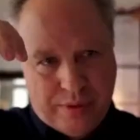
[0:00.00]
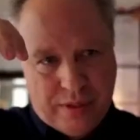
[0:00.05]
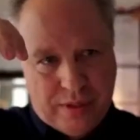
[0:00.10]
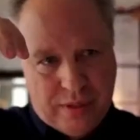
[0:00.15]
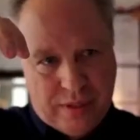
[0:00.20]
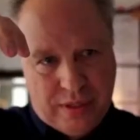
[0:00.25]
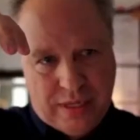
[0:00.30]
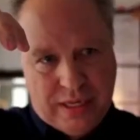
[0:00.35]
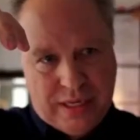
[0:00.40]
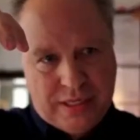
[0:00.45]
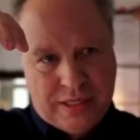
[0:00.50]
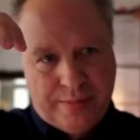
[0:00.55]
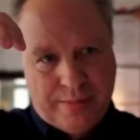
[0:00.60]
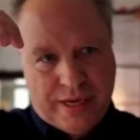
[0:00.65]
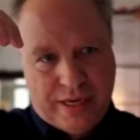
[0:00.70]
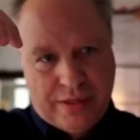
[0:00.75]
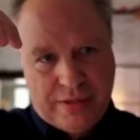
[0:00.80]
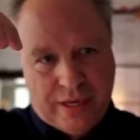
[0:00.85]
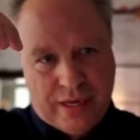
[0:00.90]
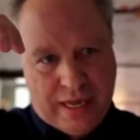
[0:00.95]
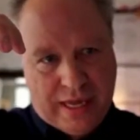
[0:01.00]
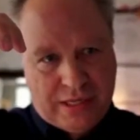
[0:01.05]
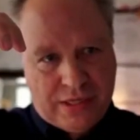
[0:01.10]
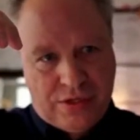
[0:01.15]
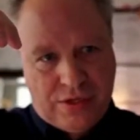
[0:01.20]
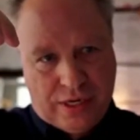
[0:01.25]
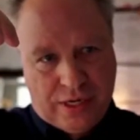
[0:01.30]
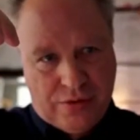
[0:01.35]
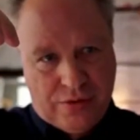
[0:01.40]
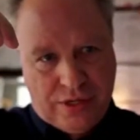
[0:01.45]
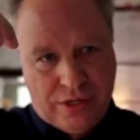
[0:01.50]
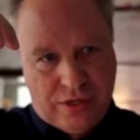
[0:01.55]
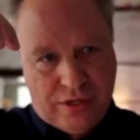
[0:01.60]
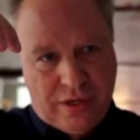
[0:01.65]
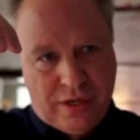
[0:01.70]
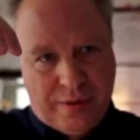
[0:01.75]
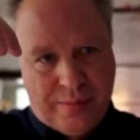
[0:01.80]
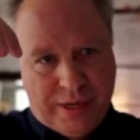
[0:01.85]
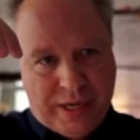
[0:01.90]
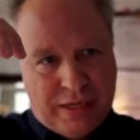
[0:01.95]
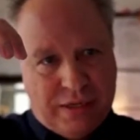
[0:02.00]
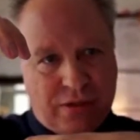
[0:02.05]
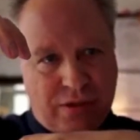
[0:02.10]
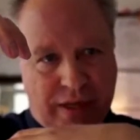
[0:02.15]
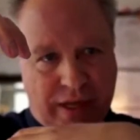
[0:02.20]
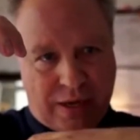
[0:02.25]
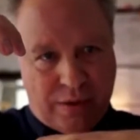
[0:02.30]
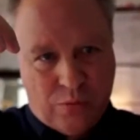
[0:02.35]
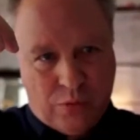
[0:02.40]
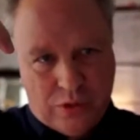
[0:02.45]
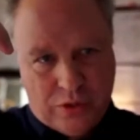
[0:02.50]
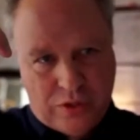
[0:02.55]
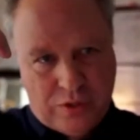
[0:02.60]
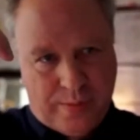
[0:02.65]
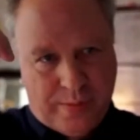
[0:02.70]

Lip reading: happen, it is about the next generation coming into that